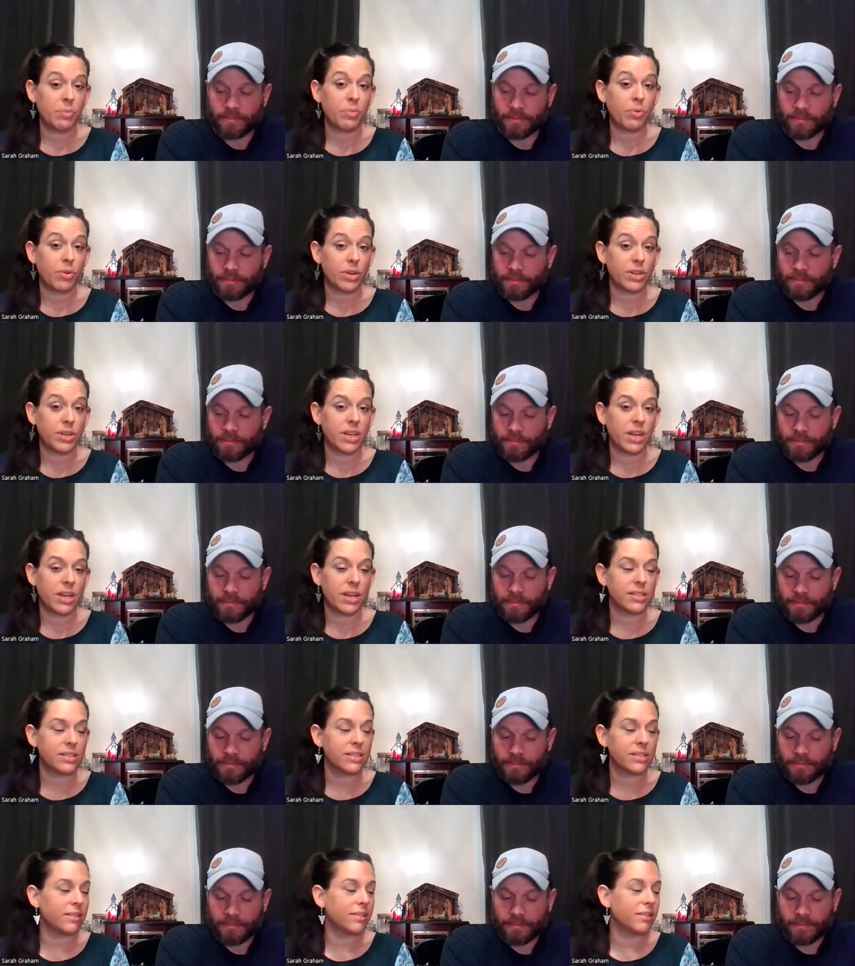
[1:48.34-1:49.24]
Speaker 1: important to
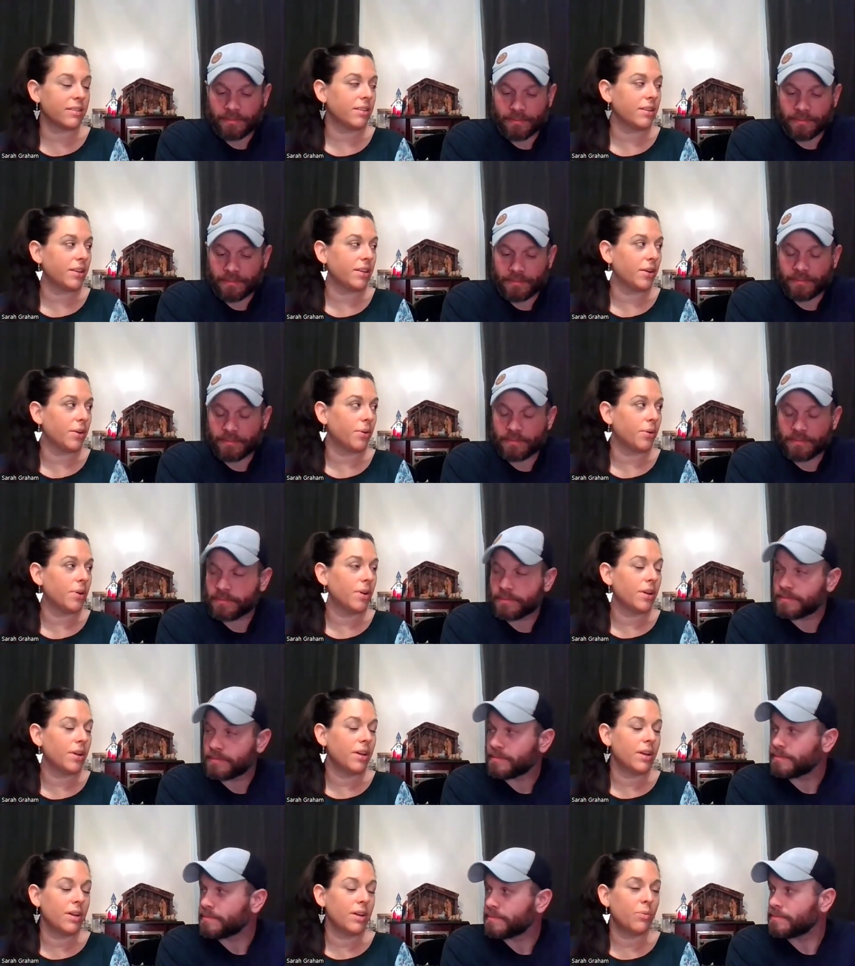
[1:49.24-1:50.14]
us. And, you know,
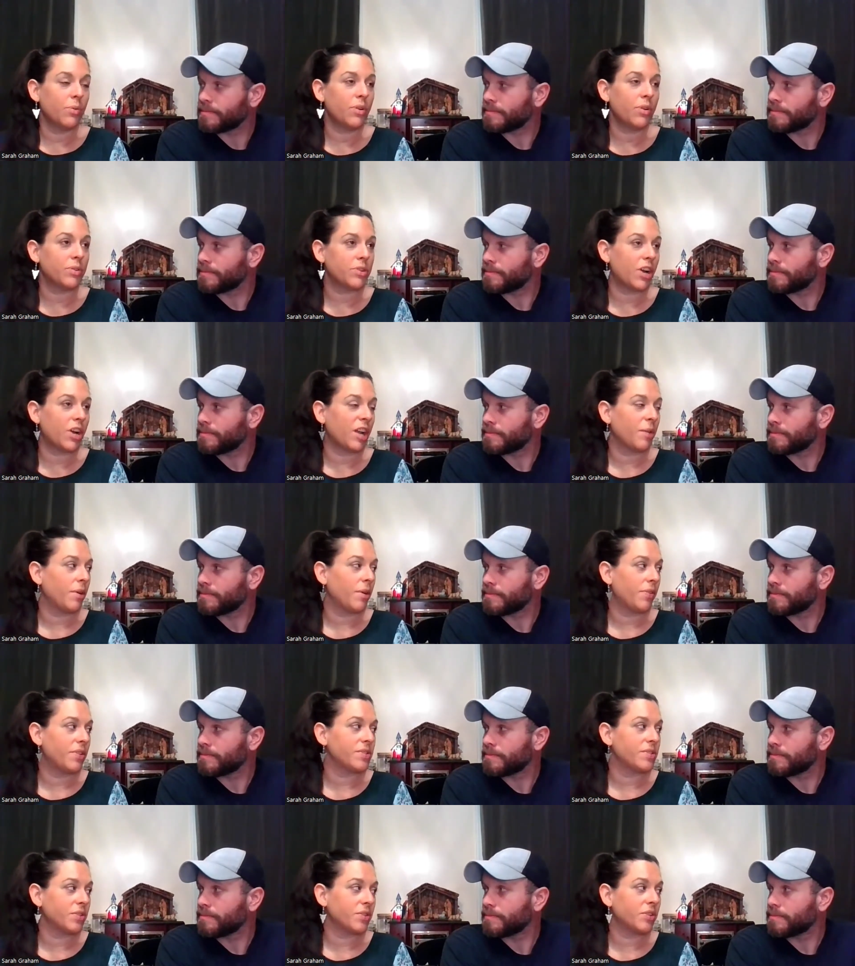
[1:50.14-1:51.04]
we were talking
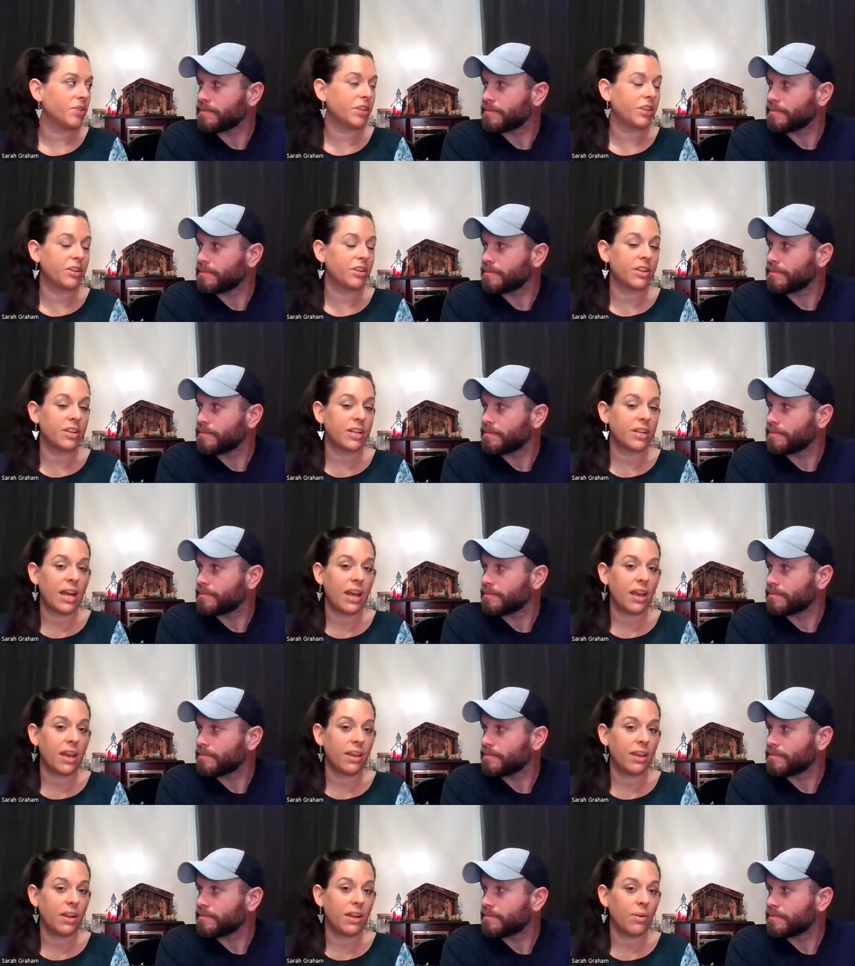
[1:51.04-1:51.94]
about this earlier
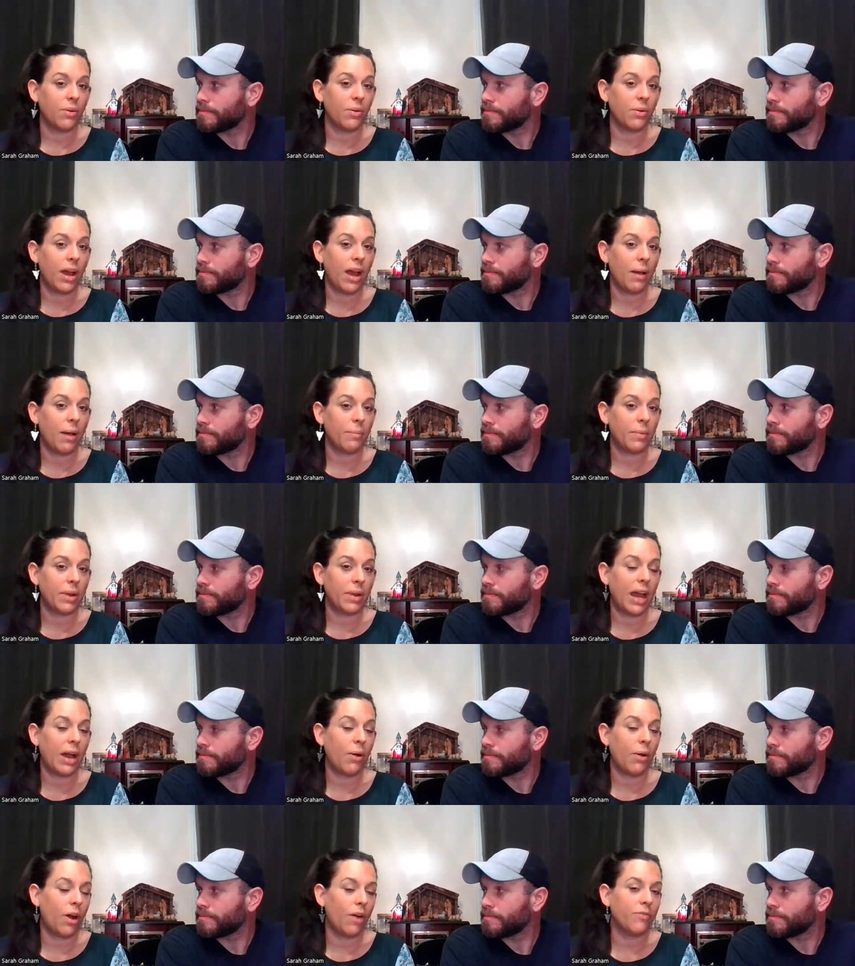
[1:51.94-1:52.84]
today, you know, how many,
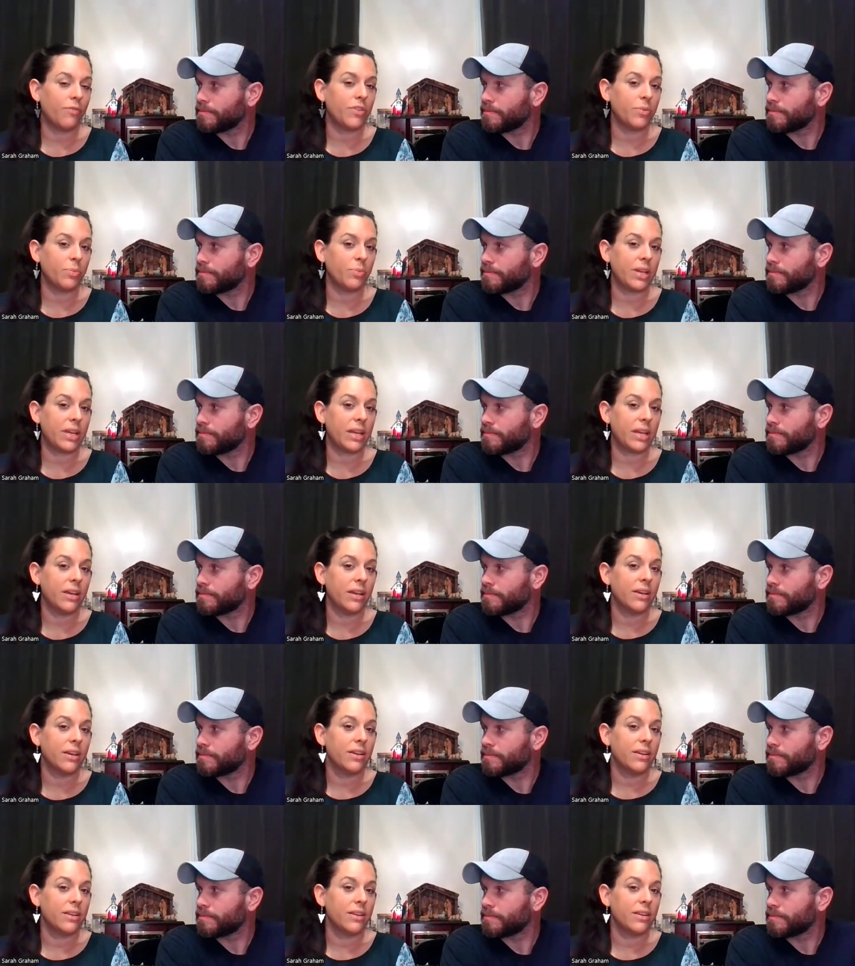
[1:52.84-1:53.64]
how often we,